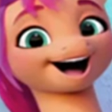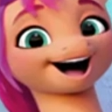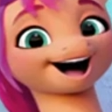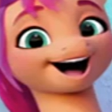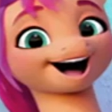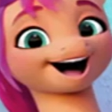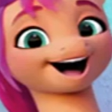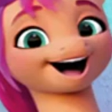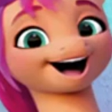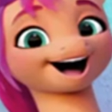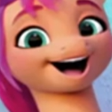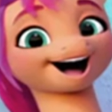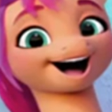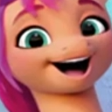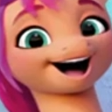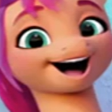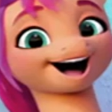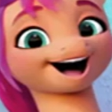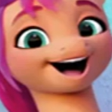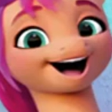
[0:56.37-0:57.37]

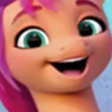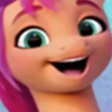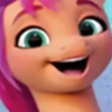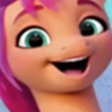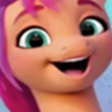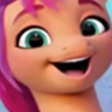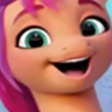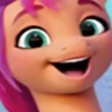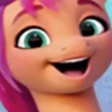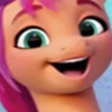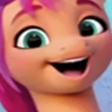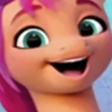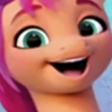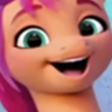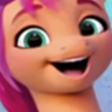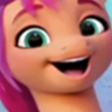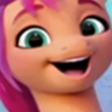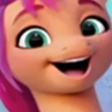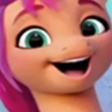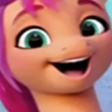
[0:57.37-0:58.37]
Nobody speaks.